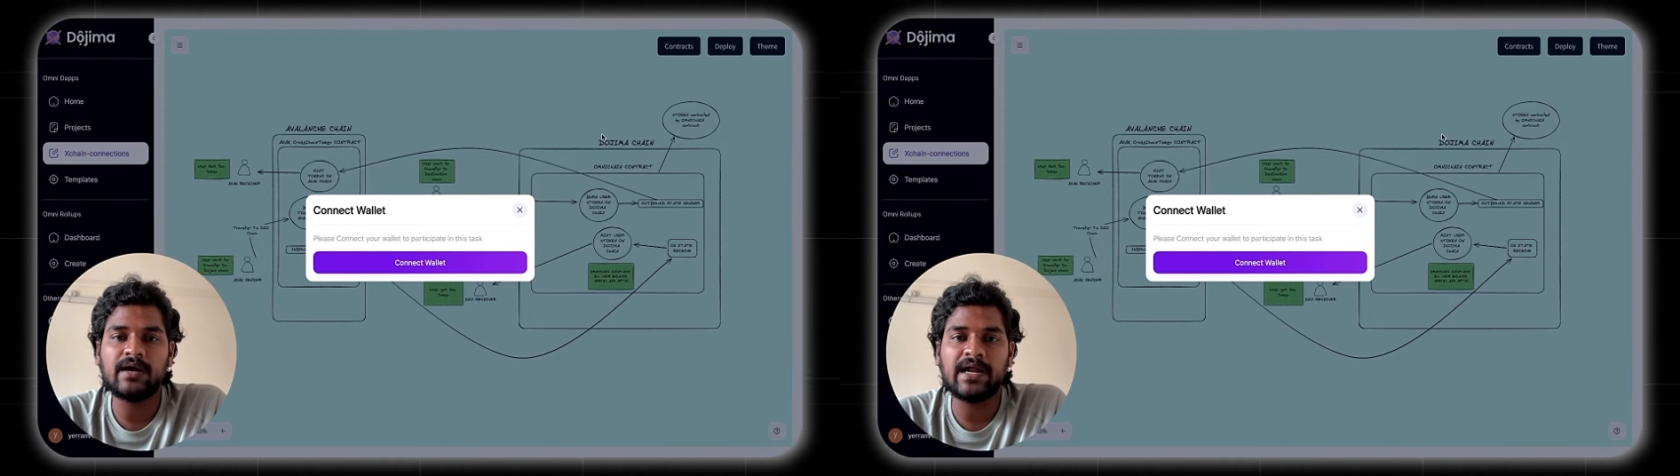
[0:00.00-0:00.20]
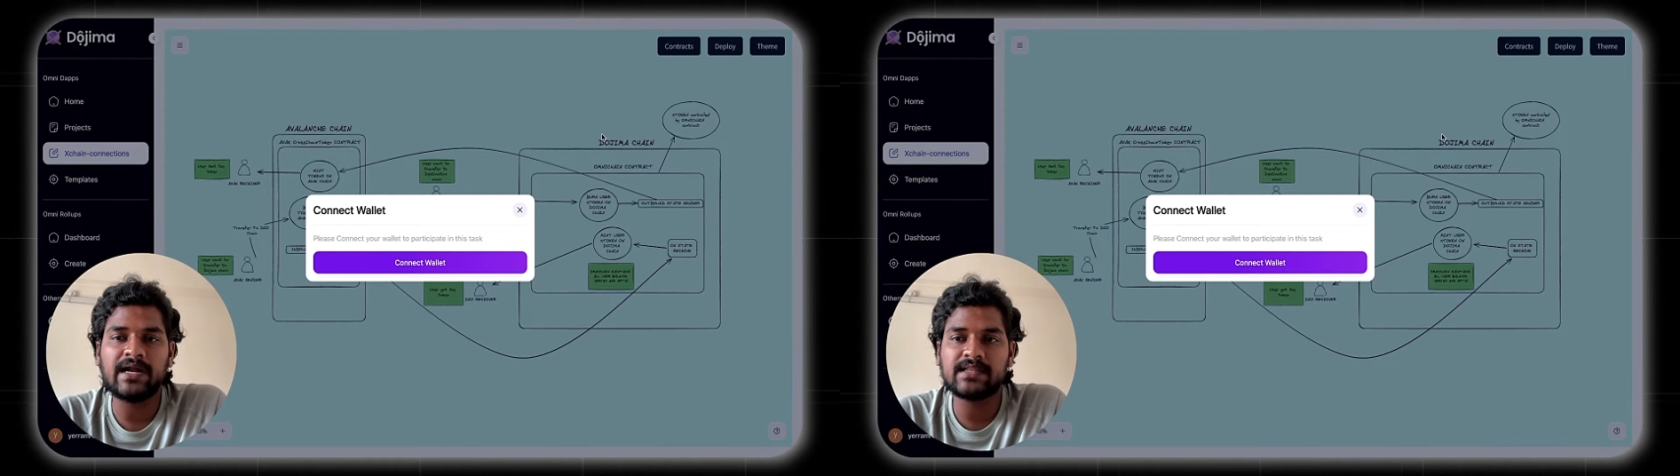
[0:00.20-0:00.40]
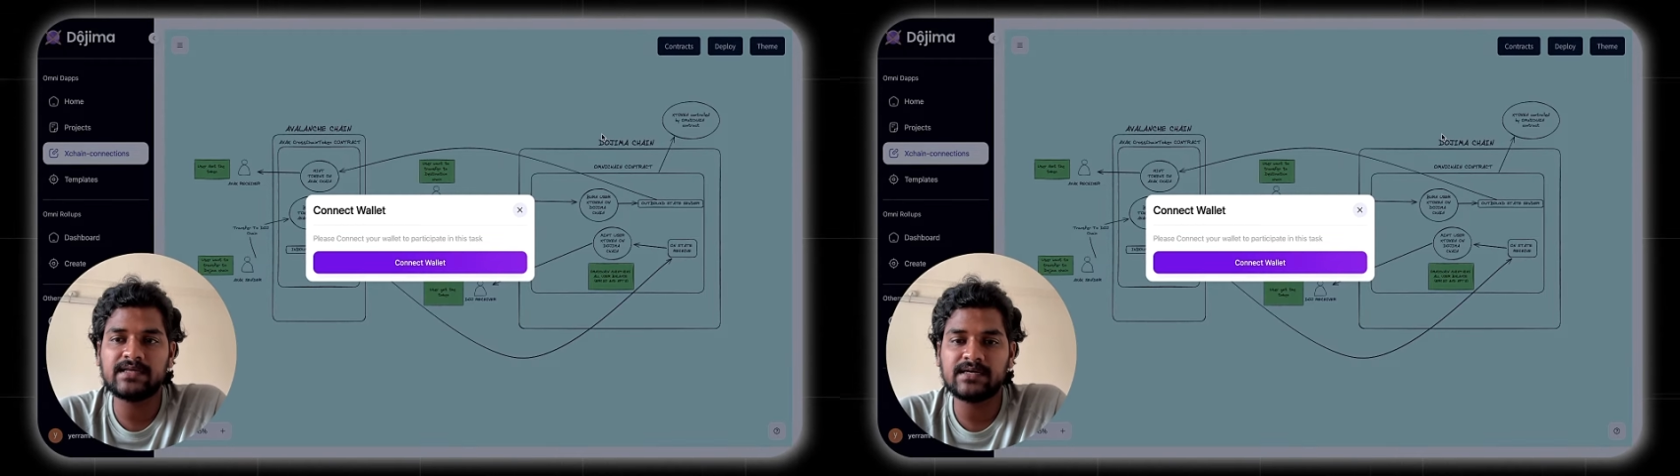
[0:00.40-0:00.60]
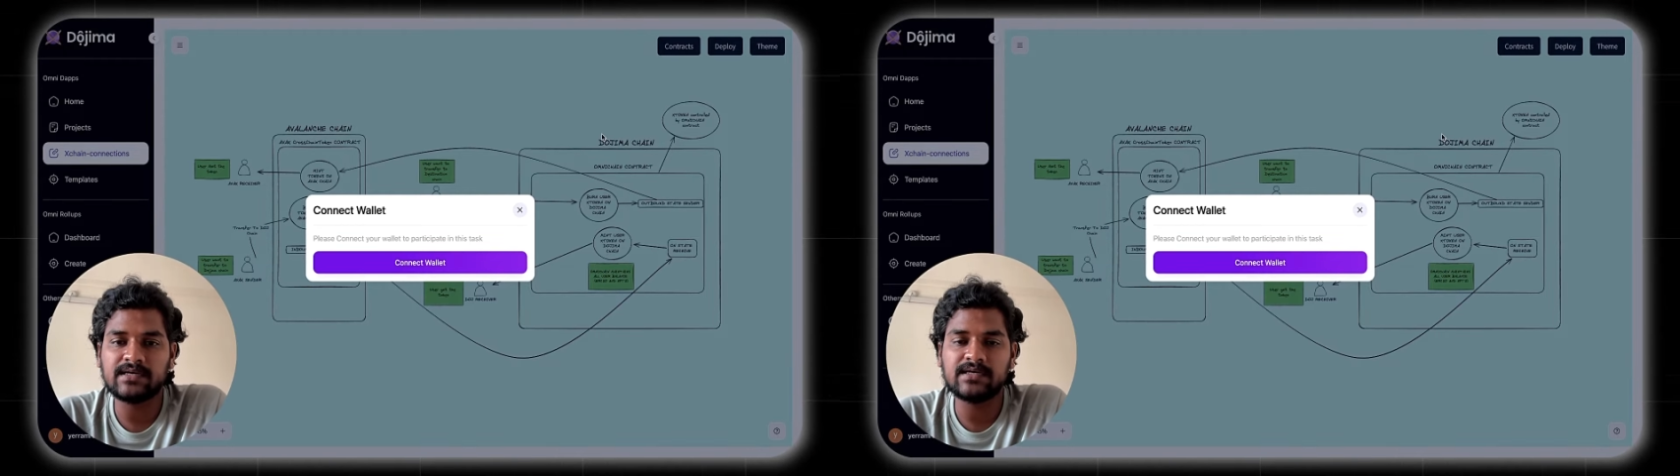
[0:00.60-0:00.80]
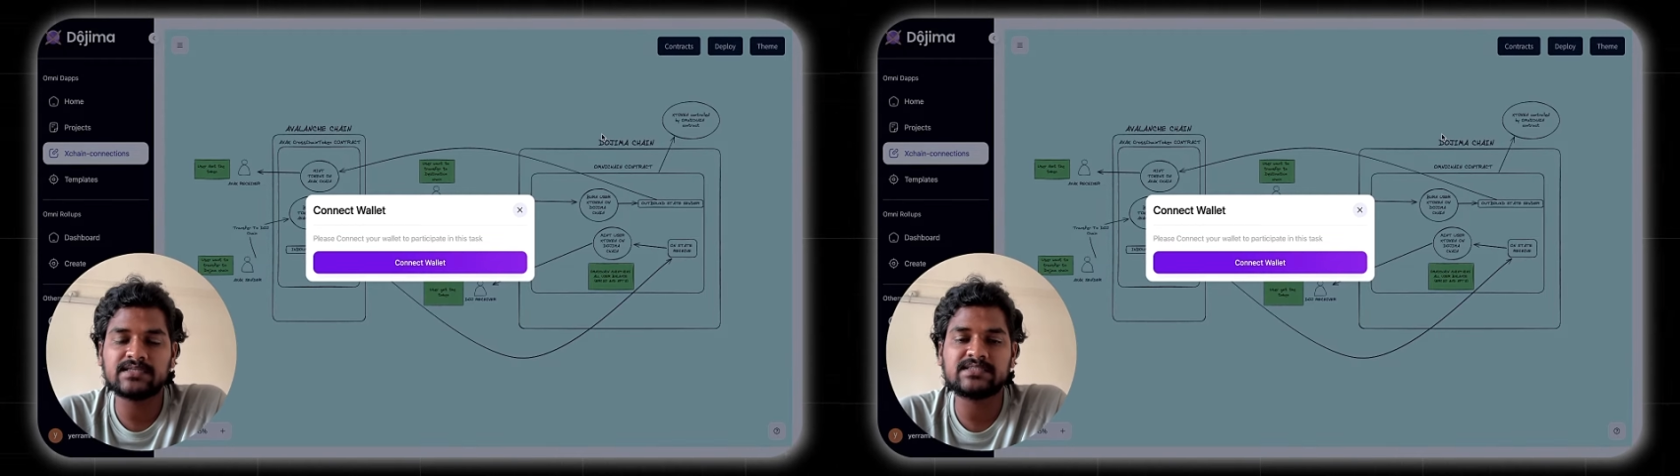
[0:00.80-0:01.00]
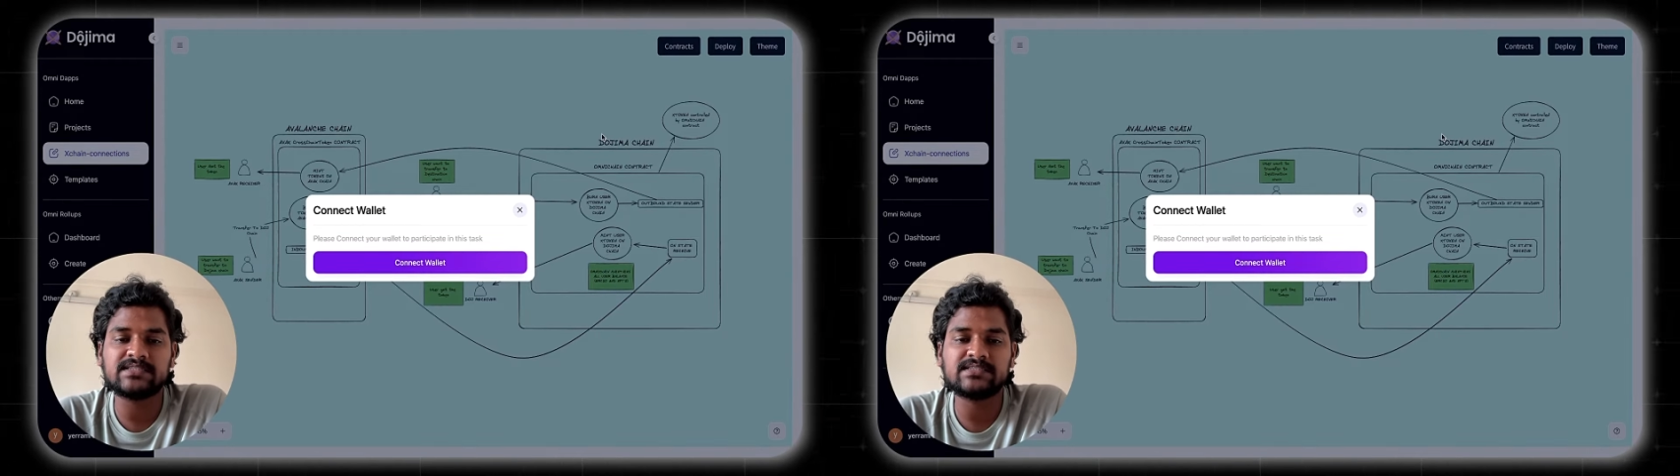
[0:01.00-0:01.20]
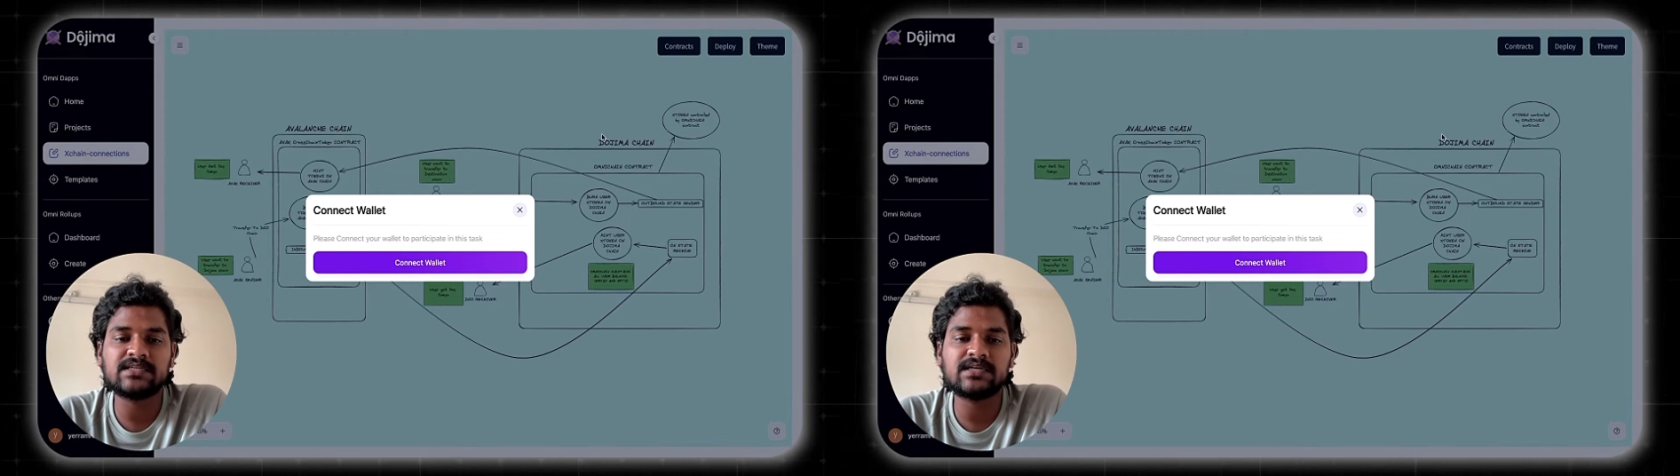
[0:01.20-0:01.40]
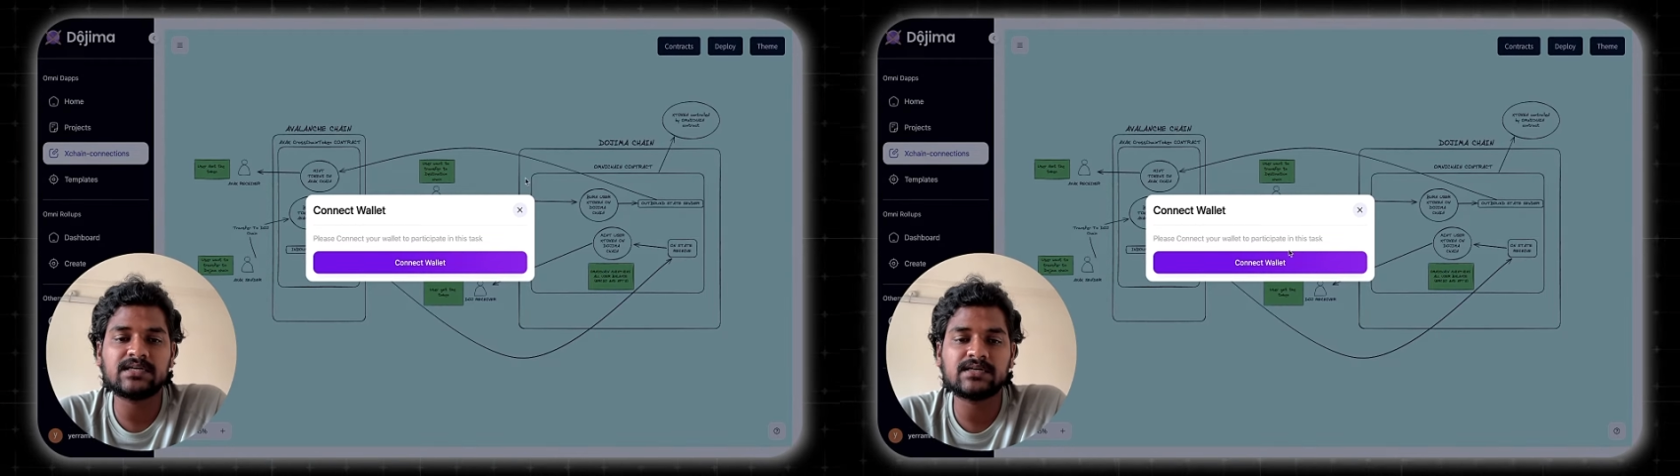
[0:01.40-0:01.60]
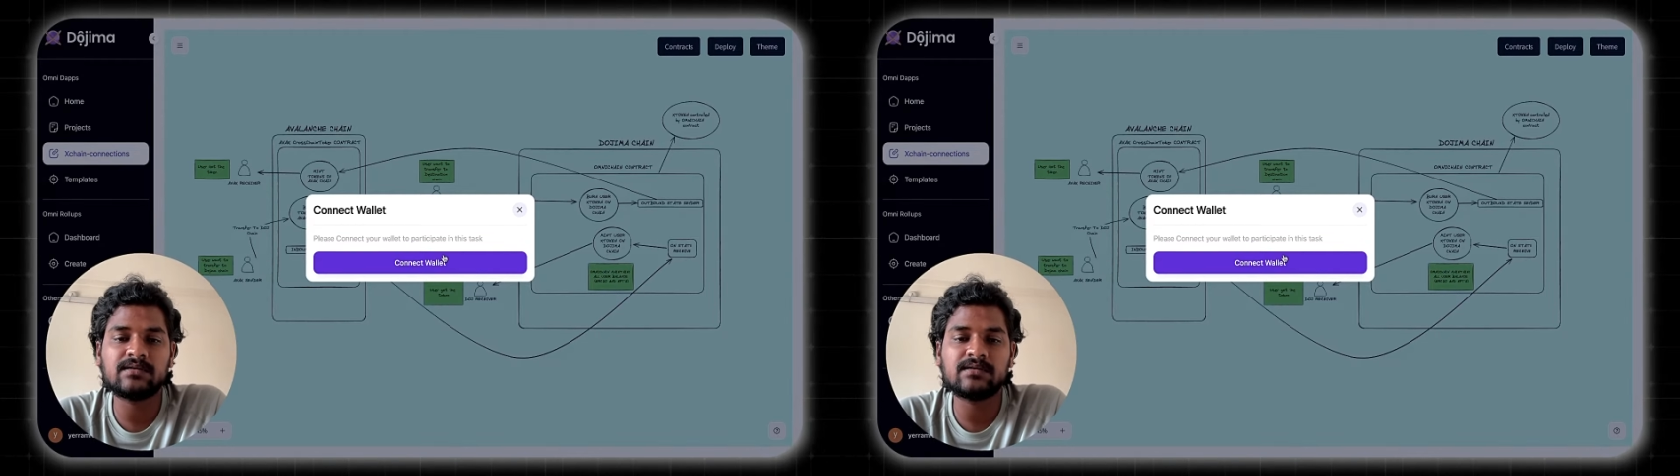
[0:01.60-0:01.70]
add the extension and